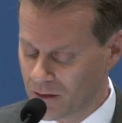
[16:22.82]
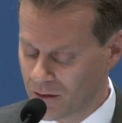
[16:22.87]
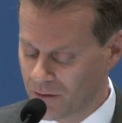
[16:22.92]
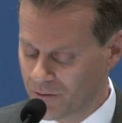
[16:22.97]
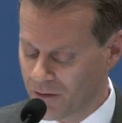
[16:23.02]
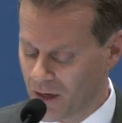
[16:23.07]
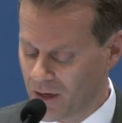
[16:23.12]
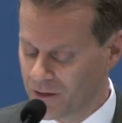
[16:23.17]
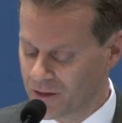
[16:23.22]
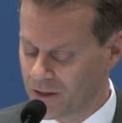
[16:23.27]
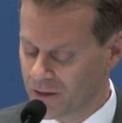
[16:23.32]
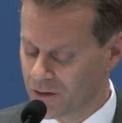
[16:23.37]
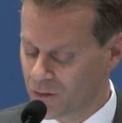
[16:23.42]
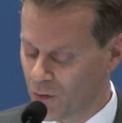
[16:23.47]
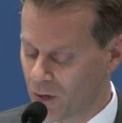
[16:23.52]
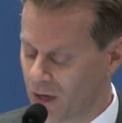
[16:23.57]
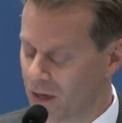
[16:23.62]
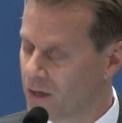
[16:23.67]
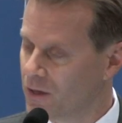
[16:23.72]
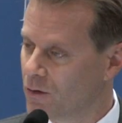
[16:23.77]
finds its
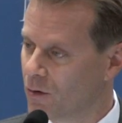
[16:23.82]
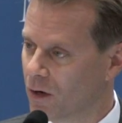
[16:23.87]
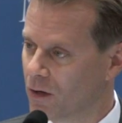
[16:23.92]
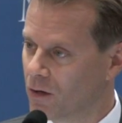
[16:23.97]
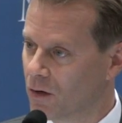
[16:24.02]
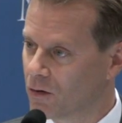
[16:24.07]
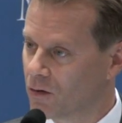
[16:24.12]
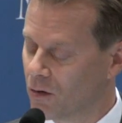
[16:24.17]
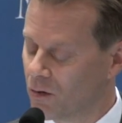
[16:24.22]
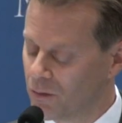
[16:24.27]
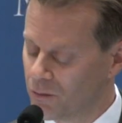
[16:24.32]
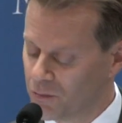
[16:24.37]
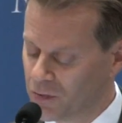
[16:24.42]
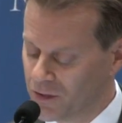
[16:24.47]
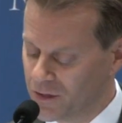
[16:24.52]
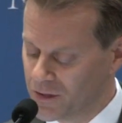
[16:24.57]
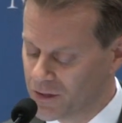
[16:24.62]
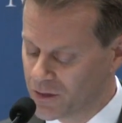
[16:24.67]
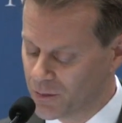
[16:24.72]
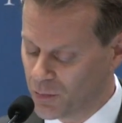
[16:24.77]
way into our local
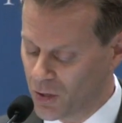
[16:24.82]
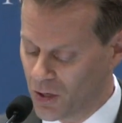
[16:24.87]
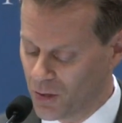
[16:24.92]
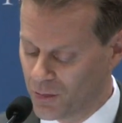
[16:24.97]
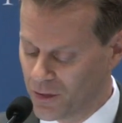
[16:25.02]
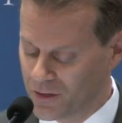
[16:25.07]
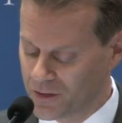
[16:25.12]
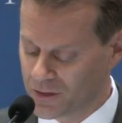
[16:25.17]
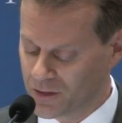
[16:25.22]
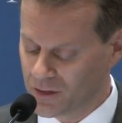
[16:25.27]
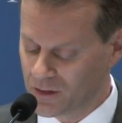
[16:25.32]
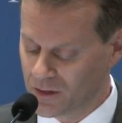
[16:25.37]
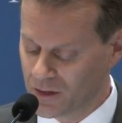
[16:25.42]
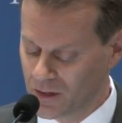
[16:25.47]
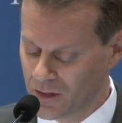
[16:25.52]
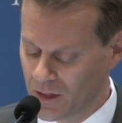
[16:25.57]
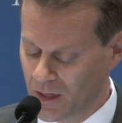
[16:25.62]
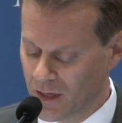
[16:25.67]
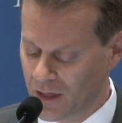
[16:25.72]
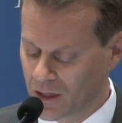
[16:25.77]
police departments.
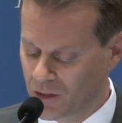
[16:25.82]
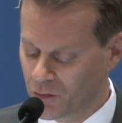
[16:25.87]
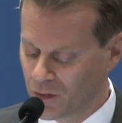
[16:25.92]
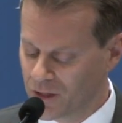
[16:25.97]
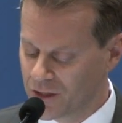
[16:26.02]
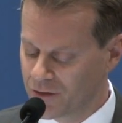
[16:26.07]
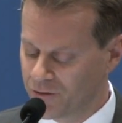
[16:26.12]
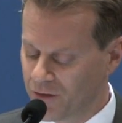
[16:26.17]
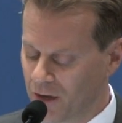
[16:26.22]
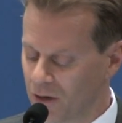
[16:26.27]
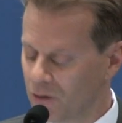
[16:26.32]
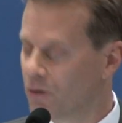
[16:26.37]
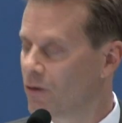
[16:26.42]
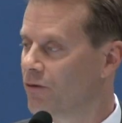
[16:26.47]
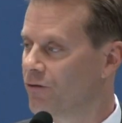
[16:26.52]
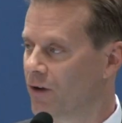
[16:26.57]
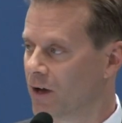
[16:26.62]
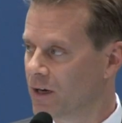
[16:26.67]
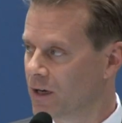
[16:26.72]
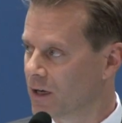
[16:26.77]
And increased federal
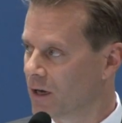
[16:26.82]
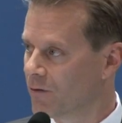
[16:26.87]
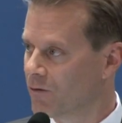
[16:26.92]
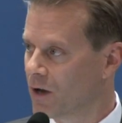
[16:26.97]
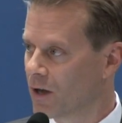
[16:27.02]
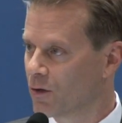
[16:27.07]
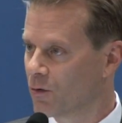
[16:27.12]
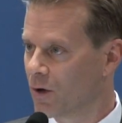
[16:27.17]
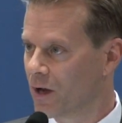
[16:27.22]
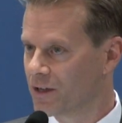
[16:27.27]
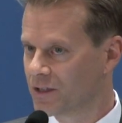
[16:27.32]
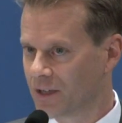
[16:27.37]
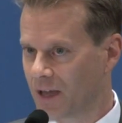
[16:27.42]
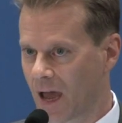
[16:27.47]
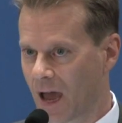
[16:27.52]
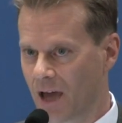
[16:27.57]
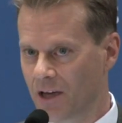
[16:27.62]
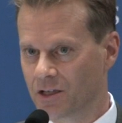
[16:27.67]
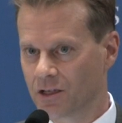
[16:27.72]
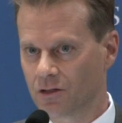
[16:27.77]
funding of otherwise
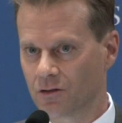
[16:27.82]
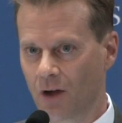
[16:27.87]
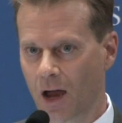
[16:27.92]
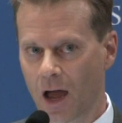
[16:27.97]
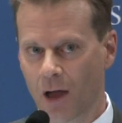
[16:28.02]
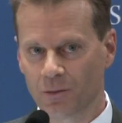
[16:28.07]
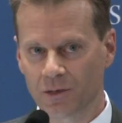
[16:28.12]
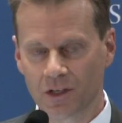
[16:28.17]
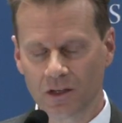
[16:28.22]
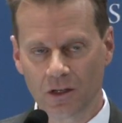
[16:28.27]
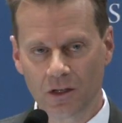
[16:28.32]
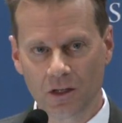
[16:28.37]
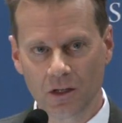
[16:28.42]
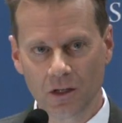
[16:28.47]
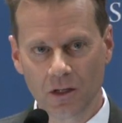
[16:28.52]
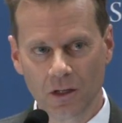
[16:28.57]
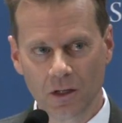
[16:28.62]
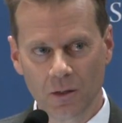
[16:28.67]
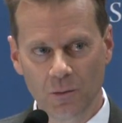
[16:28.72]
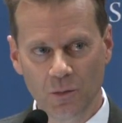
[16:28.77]
cash-strapped
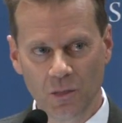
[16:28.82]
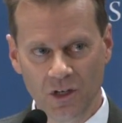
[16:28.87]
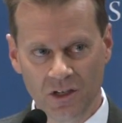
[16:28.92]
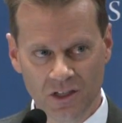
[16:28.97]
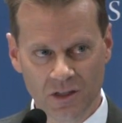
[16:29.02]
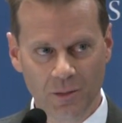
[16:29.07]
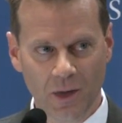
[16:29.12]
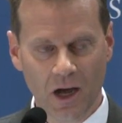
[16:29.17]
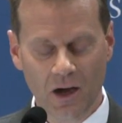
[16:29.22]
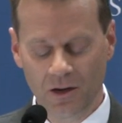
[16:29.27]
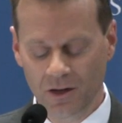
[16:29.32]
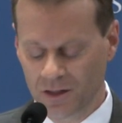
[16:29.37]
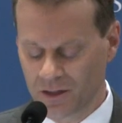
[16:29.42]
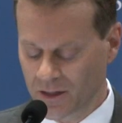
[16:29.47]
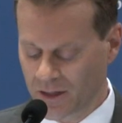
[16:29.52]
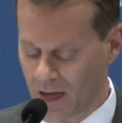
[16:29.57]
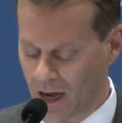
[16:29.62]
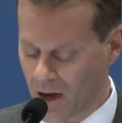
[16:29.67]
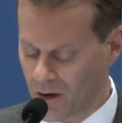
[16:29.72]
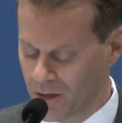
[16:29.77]
municipalities
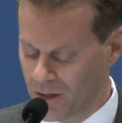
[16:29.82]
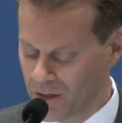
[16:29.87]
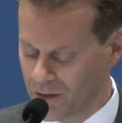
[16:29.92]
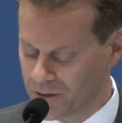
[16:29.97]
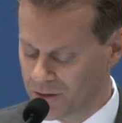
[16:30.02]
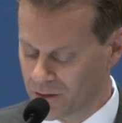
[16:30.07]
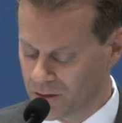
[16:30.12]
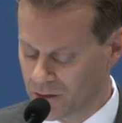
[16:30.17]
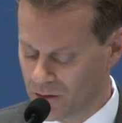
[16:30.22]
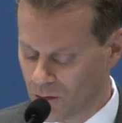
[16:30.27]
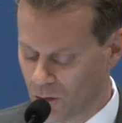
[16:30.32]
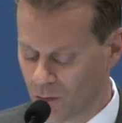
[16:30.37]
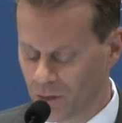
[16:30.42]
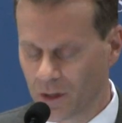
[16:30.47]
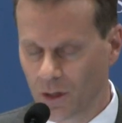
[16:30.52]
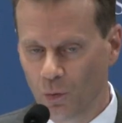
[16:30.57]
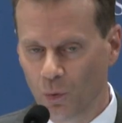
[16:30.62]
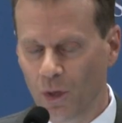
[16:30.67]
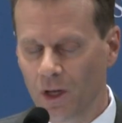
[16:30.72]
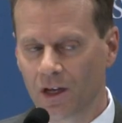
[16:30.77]
and counties
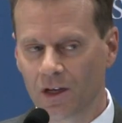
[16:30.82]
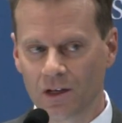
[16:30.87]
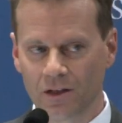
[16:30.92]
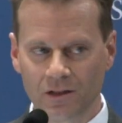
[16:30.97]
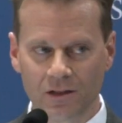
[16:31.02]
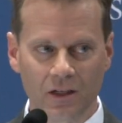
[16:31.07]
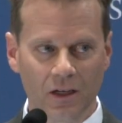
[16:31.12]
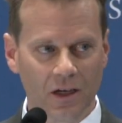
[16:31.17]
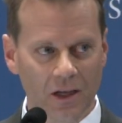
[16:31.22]
only weakens the